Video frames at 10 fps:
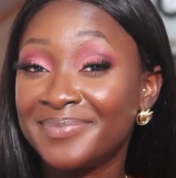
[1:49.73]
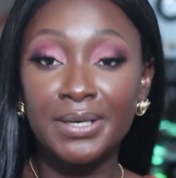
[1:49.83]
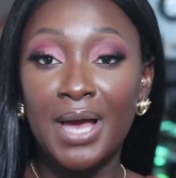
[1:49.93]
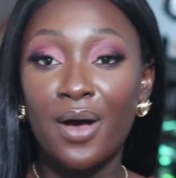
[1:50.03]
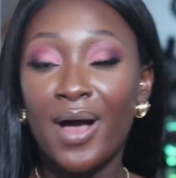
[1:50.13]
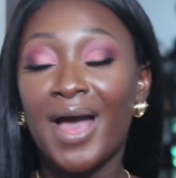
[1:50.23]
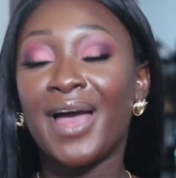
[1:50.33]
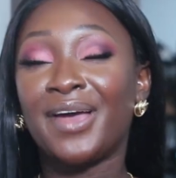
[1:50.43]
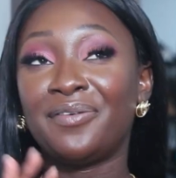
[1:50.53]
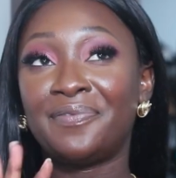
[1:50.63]
Now,
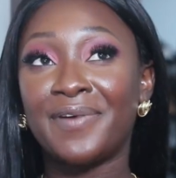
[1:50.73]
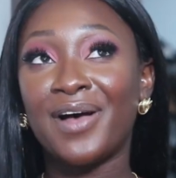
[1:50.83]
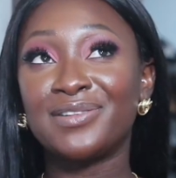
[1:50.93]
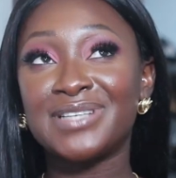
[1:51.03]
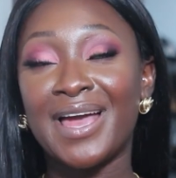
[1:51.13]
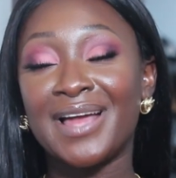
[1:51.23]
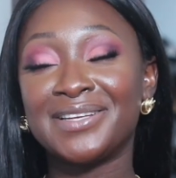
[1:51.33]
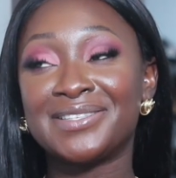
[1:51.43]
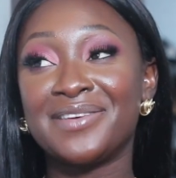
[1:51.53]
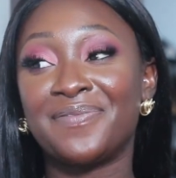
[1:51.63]
I felt, I
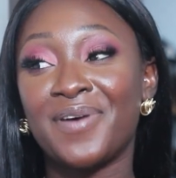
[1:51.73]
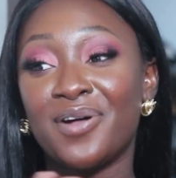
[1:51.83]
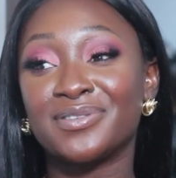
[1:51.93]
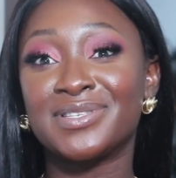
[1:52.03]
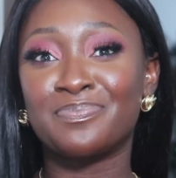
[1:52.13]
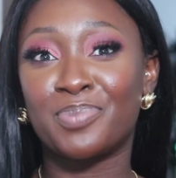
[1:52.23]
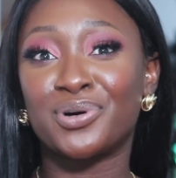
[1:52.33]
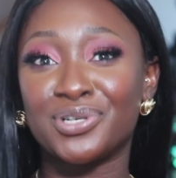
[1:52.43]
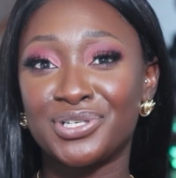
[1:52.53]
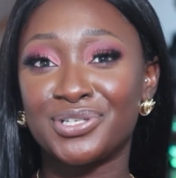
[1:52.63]
honestly felt
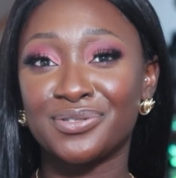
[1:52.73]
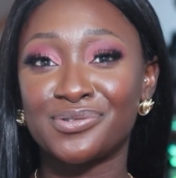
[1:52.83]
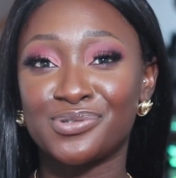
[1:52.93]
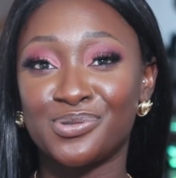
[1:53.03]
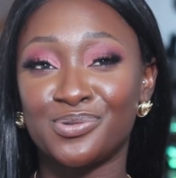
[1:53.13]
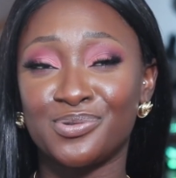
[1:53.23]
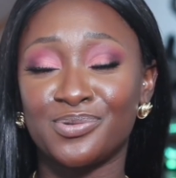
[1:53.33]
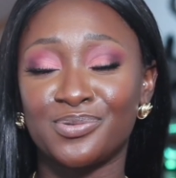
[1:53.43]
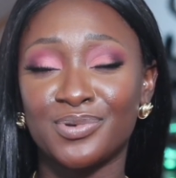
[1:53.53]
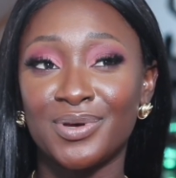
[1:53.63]
pushed
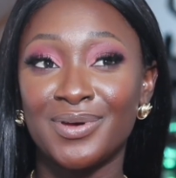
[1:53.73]
to